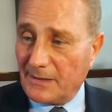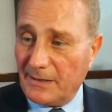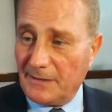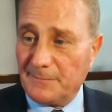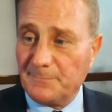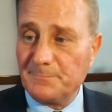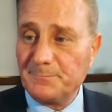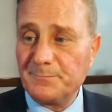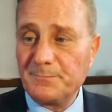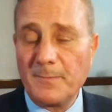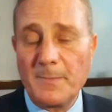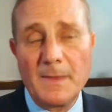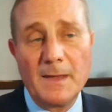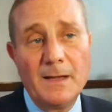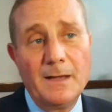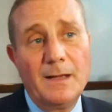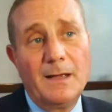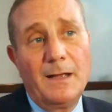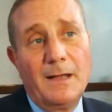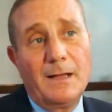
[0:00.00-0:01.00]
care.
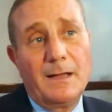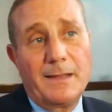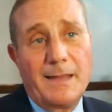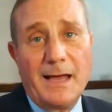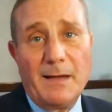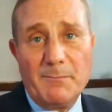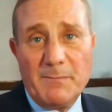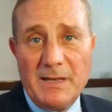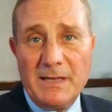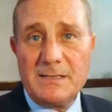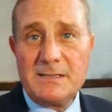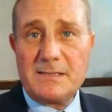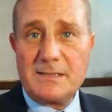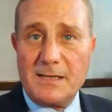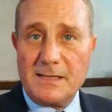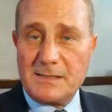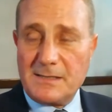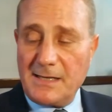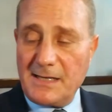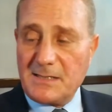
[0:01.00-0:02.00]
That means
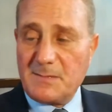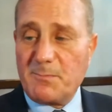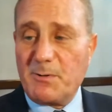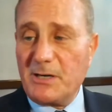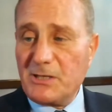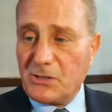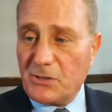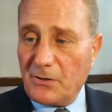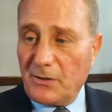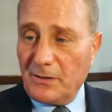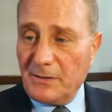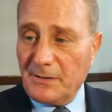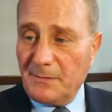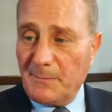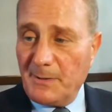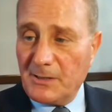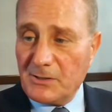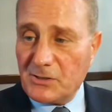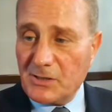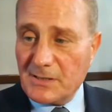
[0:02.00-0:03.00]
there's less pressure on
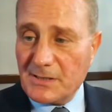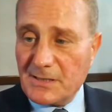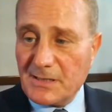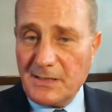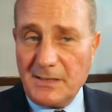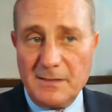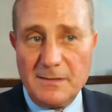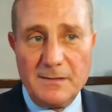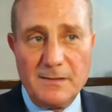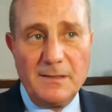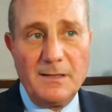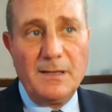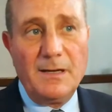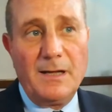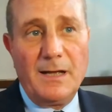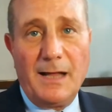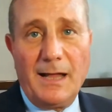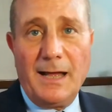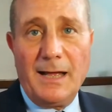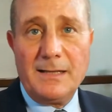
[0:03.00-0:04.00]
emergency,
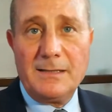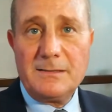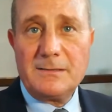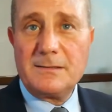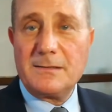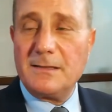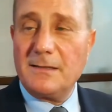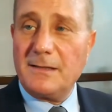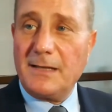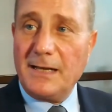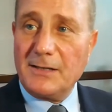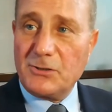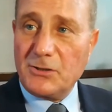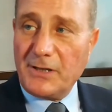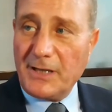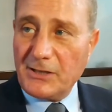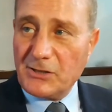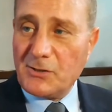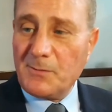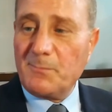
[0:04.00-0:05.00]
and the
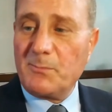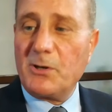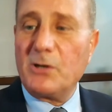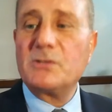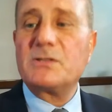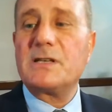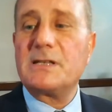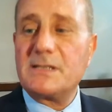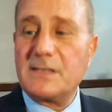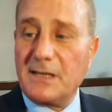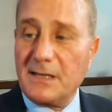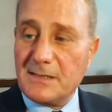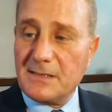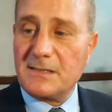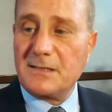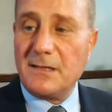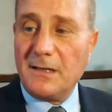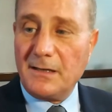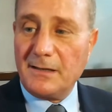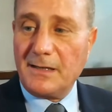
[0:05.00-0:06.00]
education process can
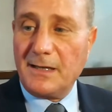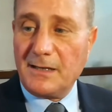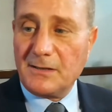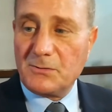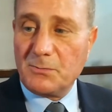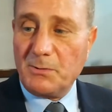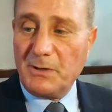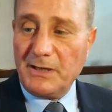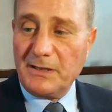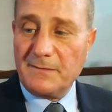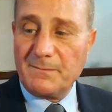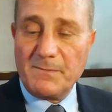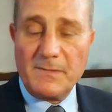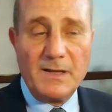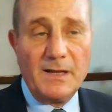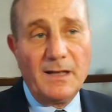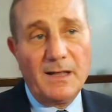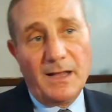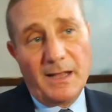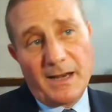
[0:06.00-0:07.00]
start that way.
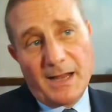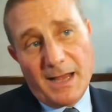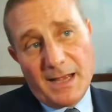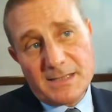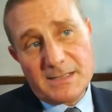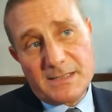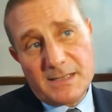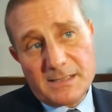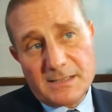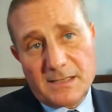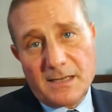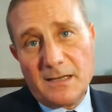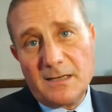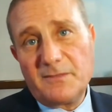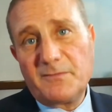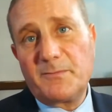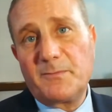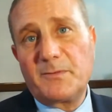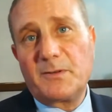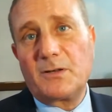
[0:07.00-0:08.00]
And as this kind
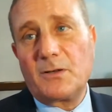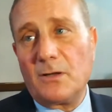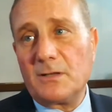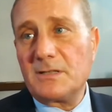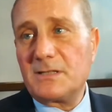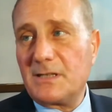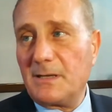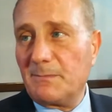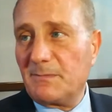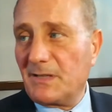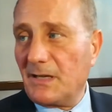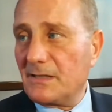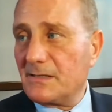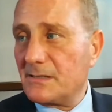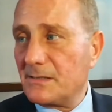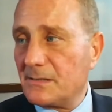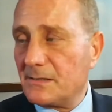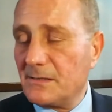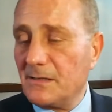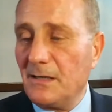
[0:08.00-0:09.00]
of concept
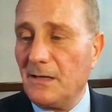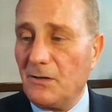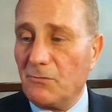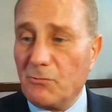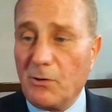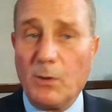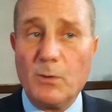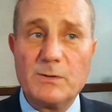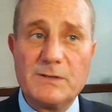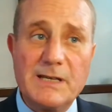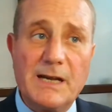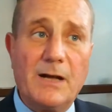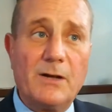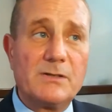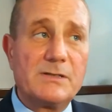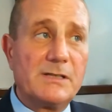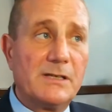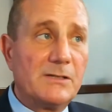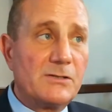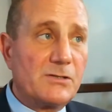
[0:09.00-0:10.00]
gets rolled
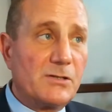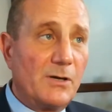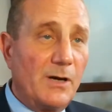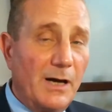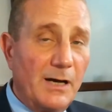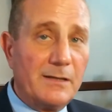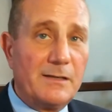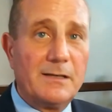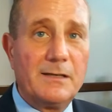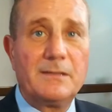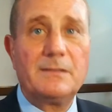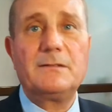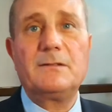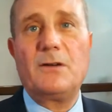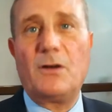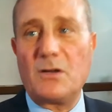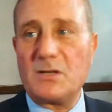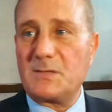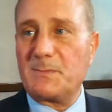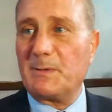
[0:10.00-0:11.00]
out into other
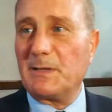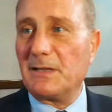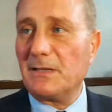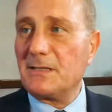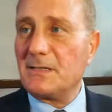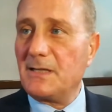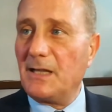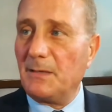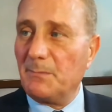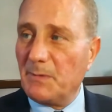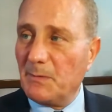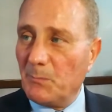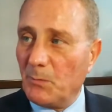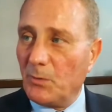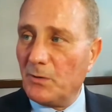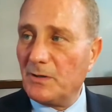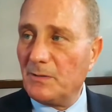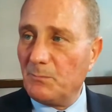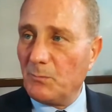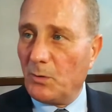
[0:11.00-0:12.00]
hospitals, there'll be
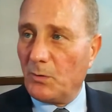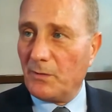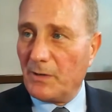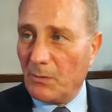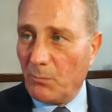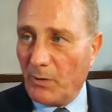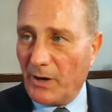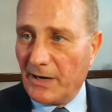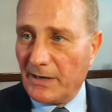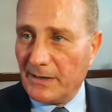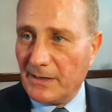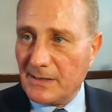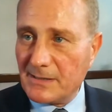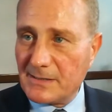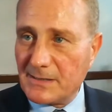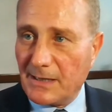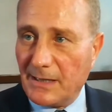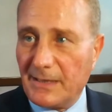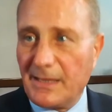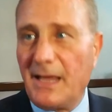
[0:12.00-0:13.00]
more and more
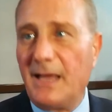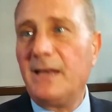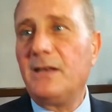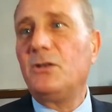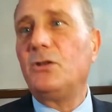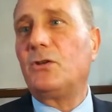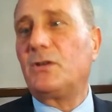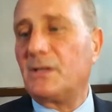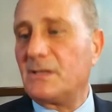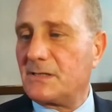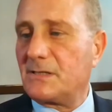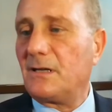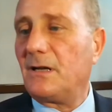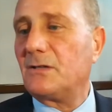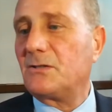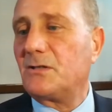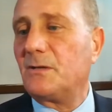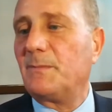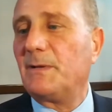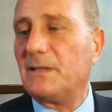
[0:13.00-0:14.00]
awareness, and then you can
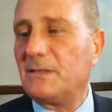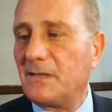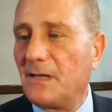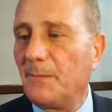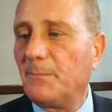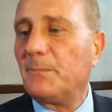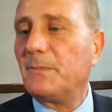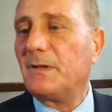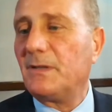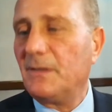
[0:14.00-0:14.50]
start to build up